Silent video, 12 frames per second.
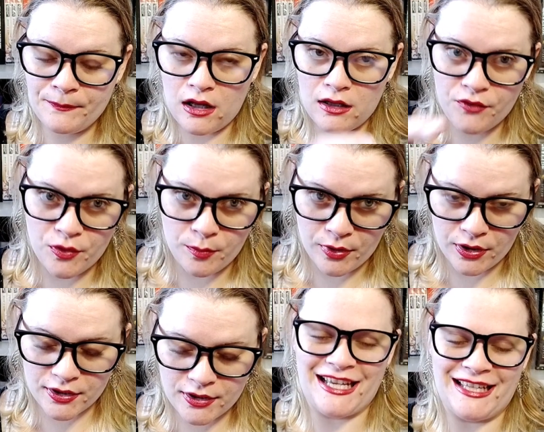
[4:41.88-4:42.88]
of the
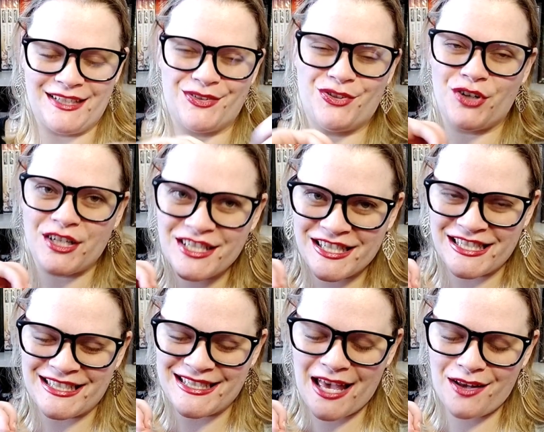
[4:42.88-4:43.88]
book, kind of stretch
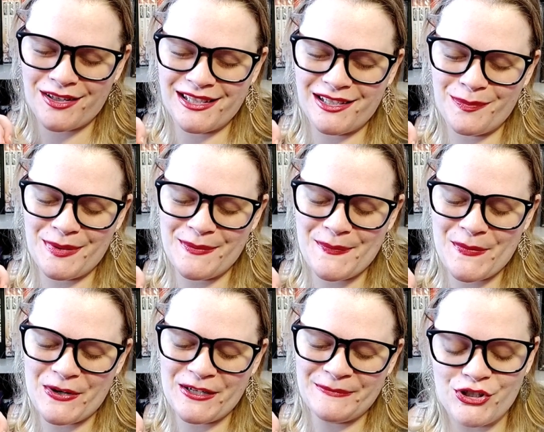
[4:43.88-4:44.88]
things out a little bit
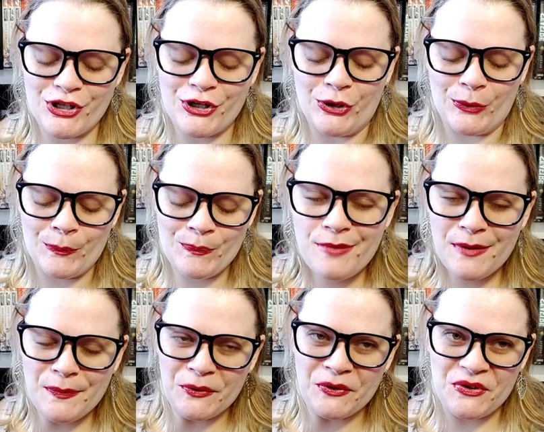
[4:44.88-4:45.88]
more. So
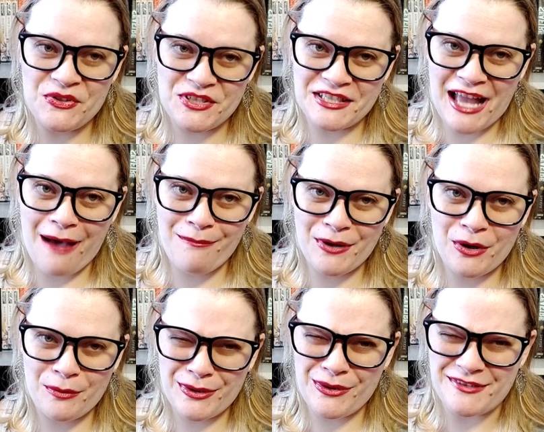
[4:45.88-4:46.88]
people are usually happier
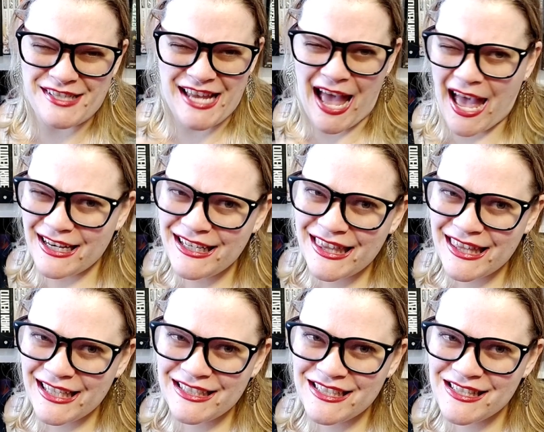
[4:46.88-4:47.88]
when you have to add
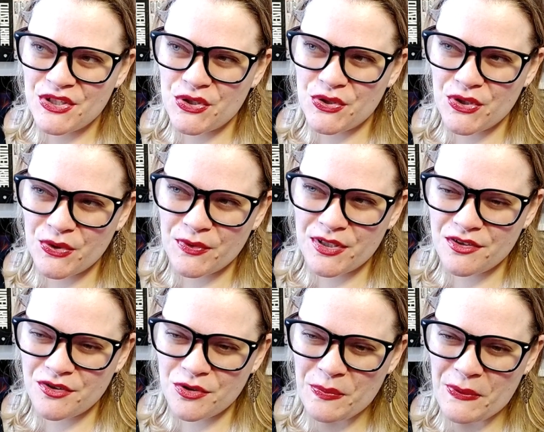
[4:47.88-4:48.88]
things to the
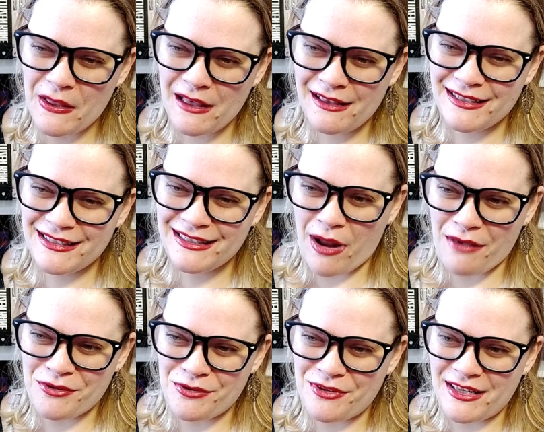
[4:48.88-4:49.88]
original plot
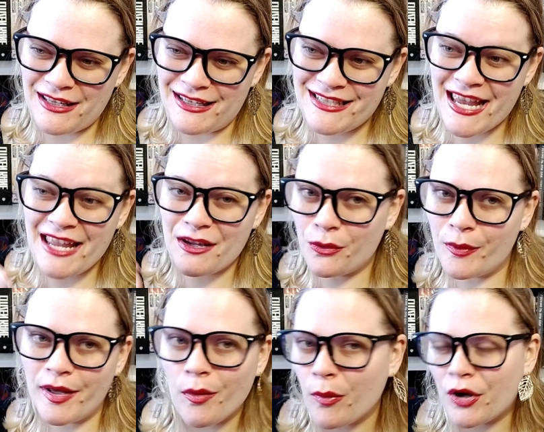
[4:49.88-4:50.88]
rather than take
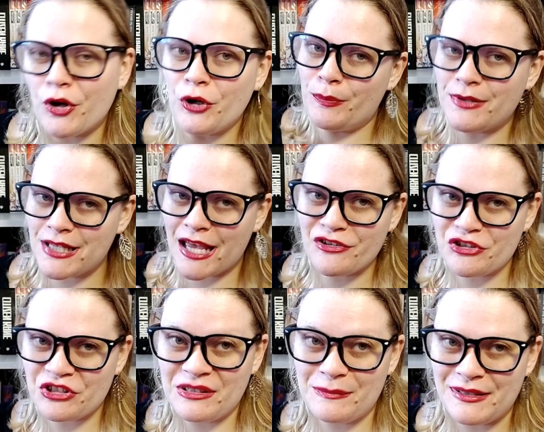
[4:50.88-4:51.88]
away what could
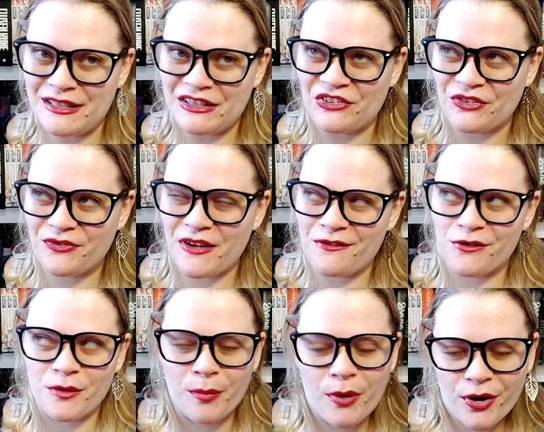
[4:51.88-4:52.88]
potentially be their
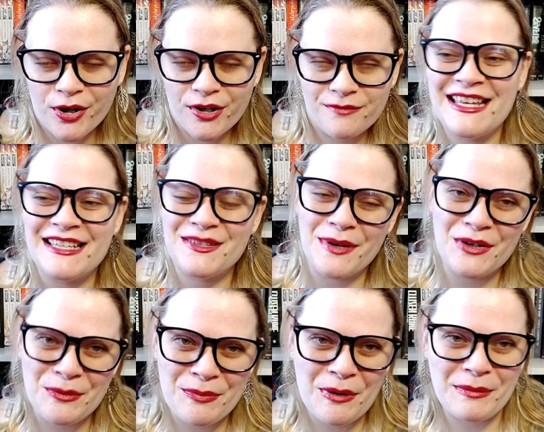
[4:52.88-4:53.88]
favorite part. That's why
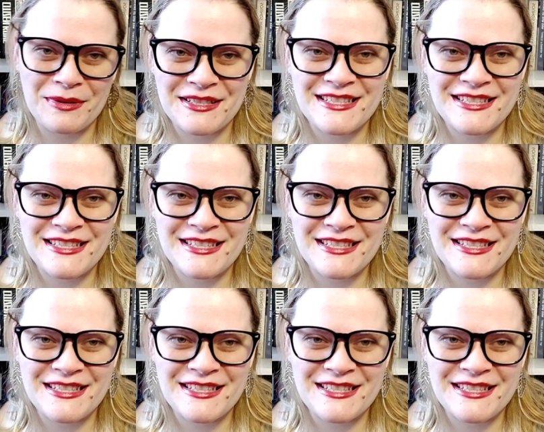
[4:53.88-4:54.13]
you're probably